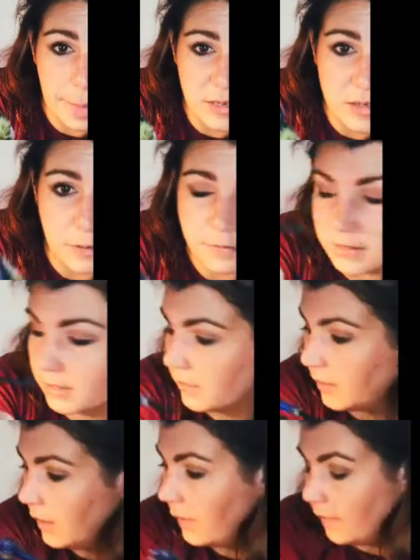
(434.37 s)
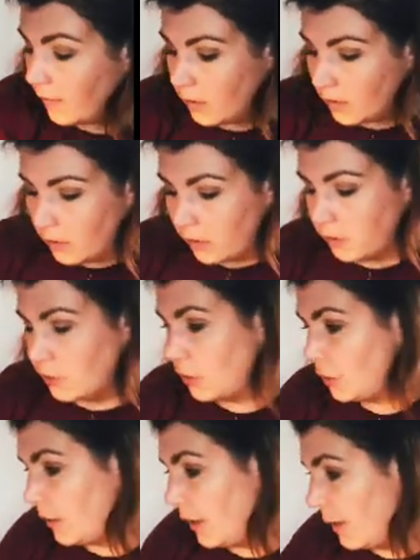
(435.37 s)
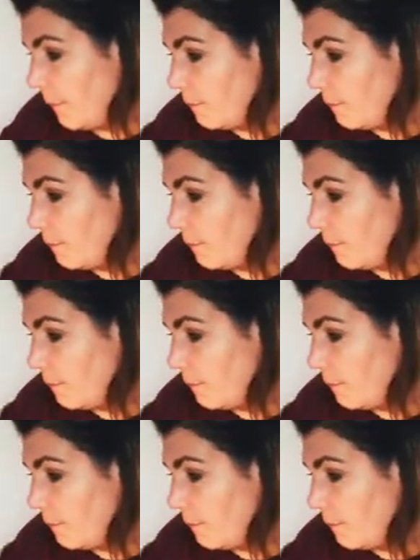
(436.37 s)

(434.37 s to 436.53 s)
tufts like that. I'll show you.